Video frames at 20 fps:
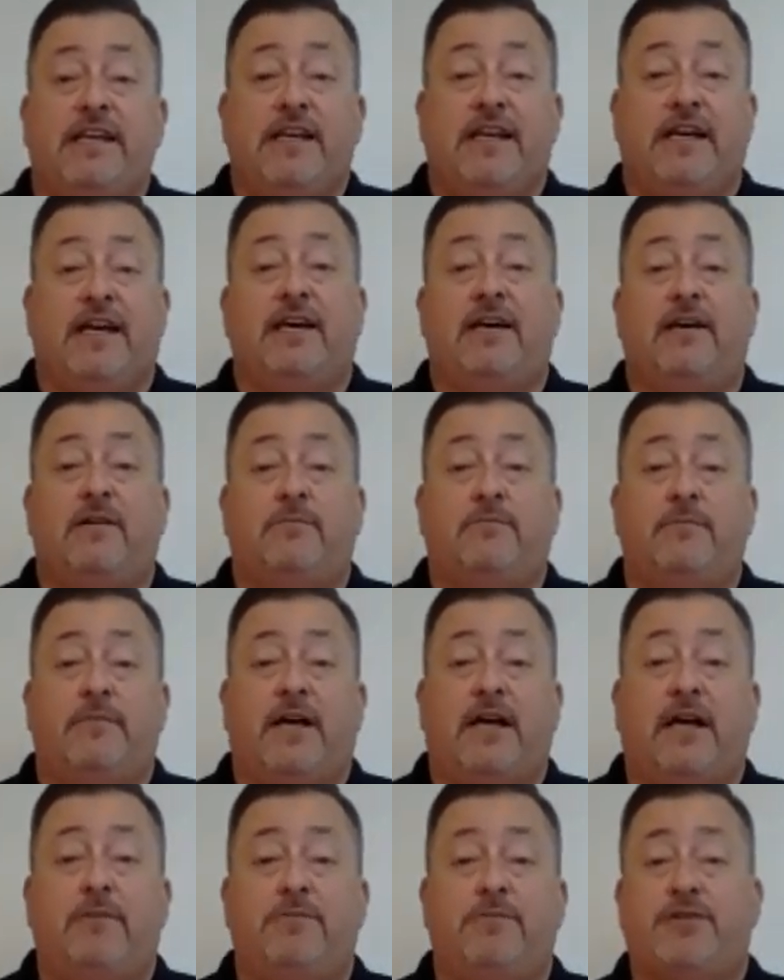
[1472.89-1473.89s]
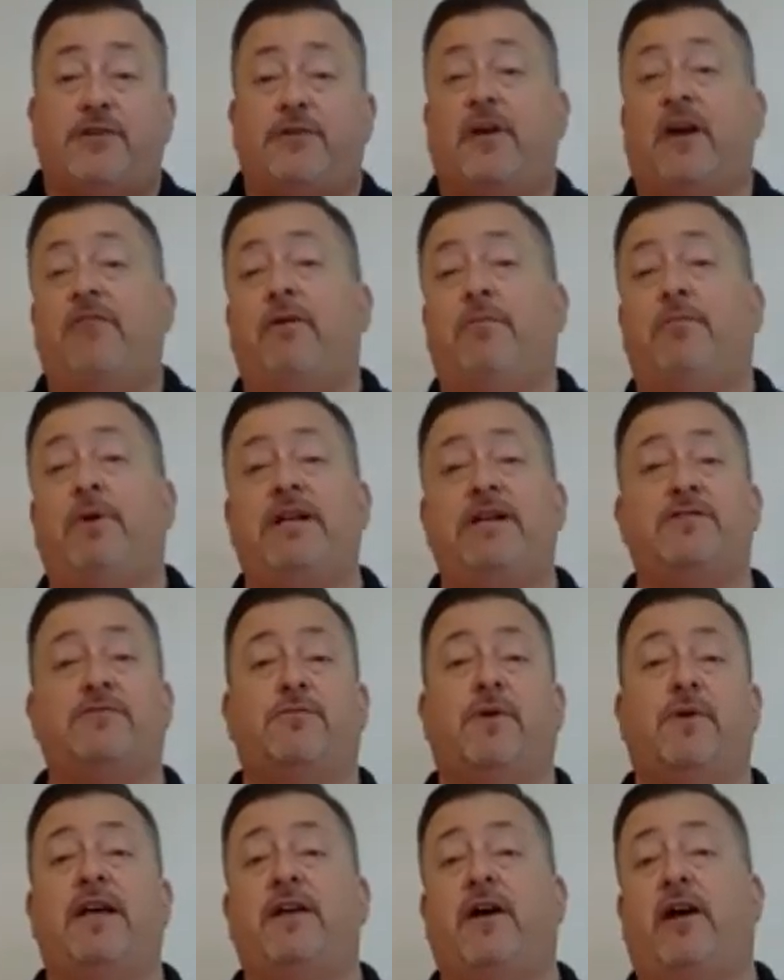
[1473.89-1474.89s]
I'm sure everybody's
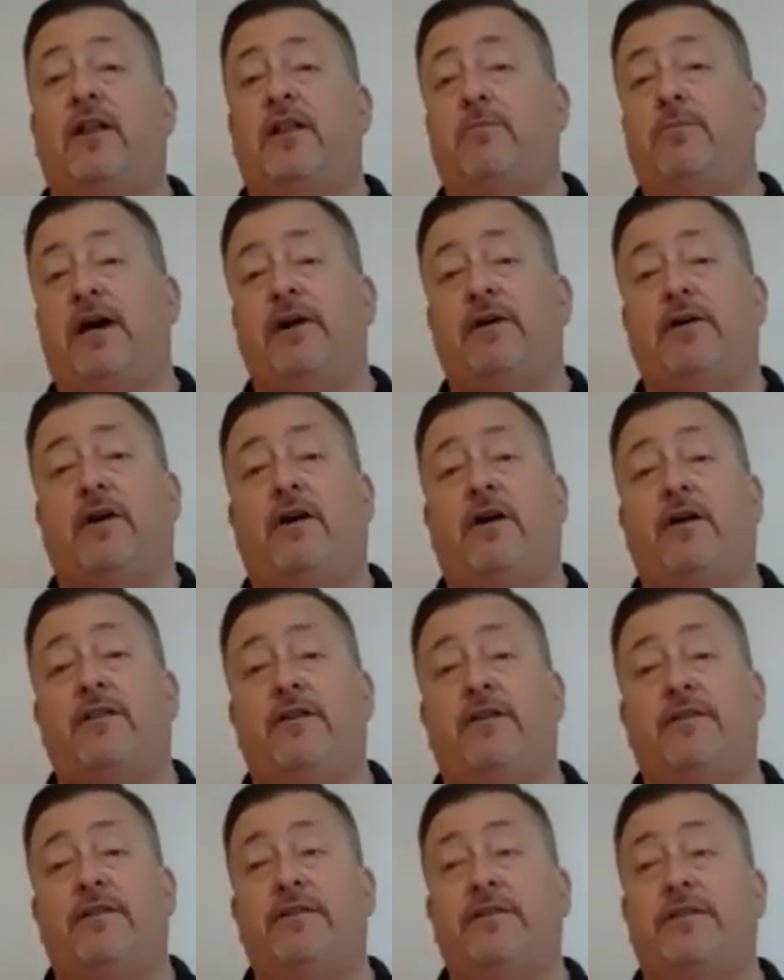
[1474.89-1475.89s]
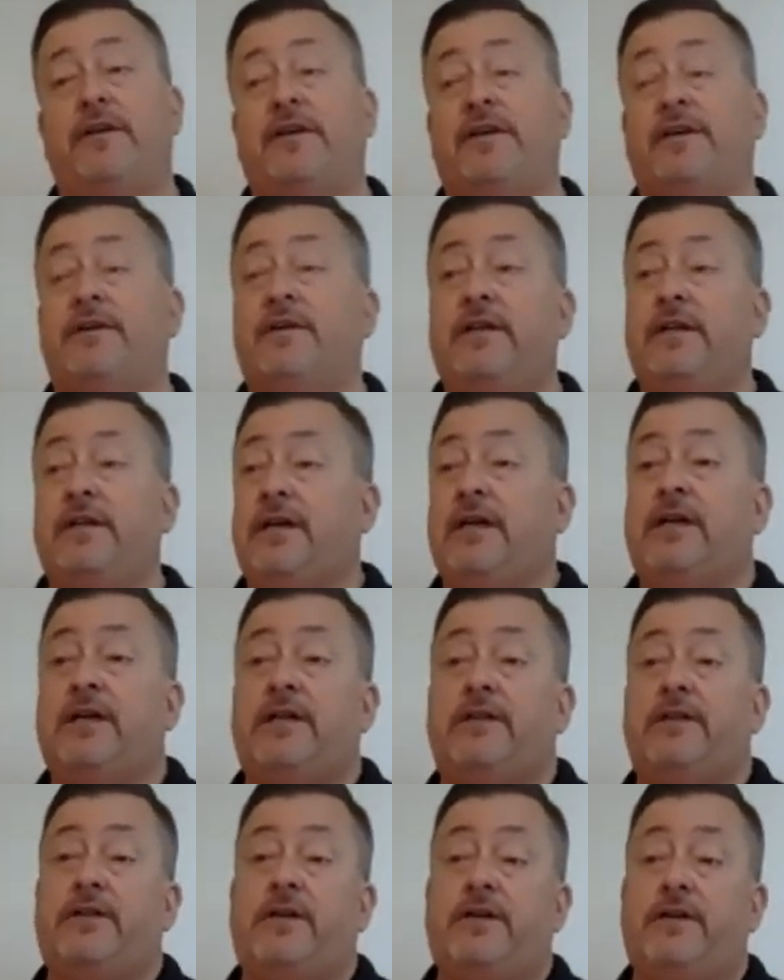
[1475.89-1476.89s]
read all about all
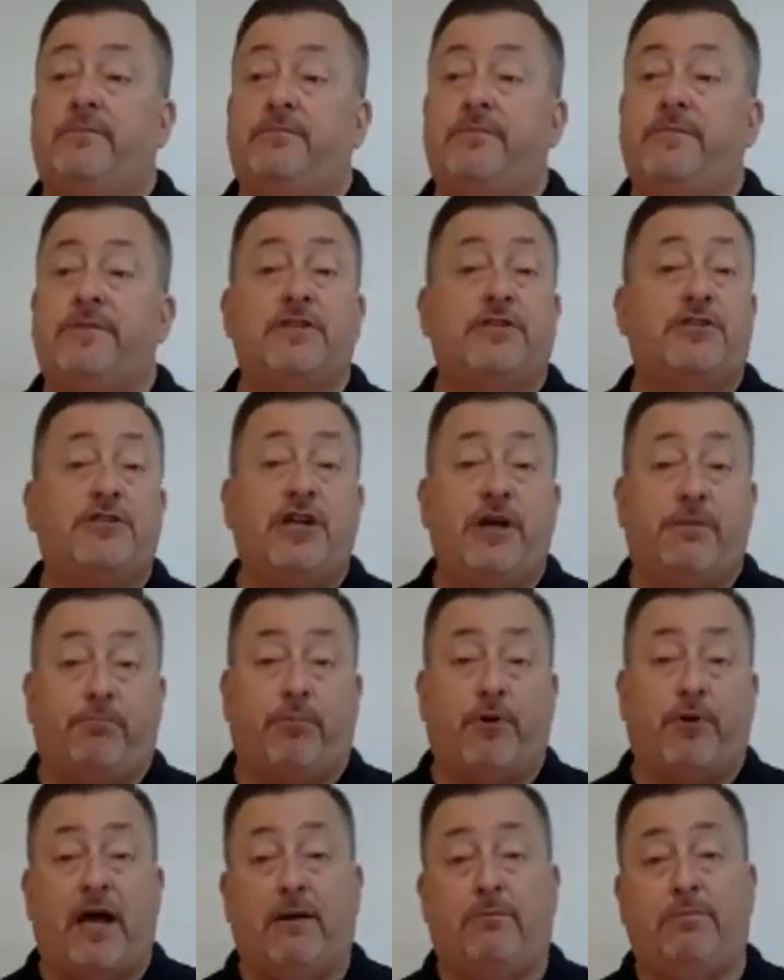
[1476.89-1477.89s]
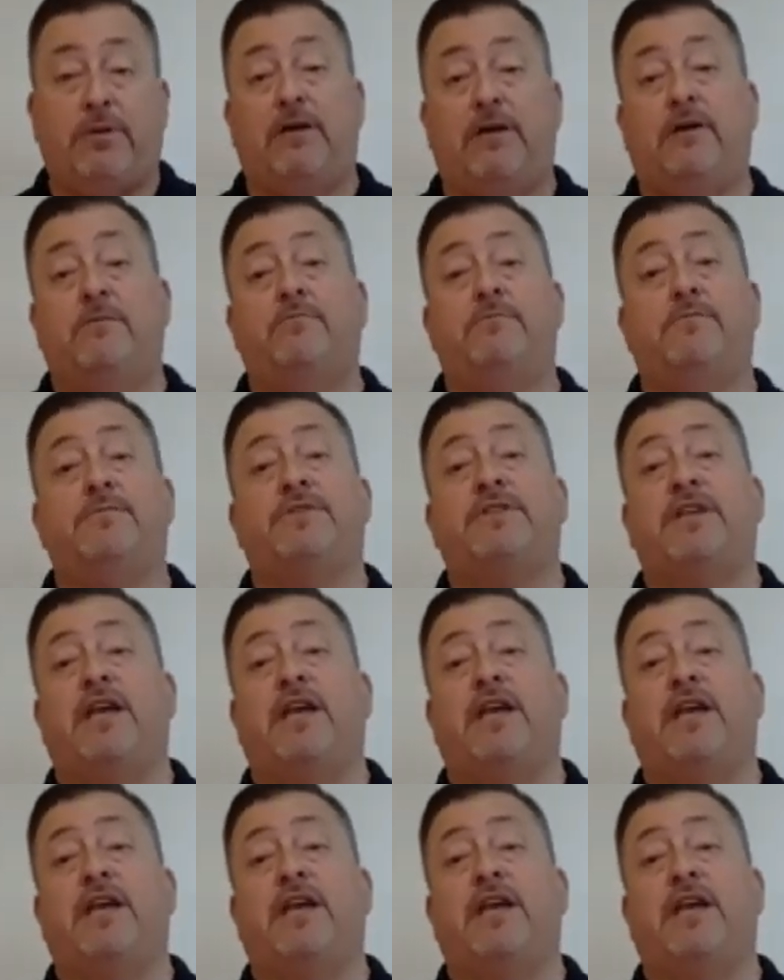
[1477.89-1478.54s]
the chip problems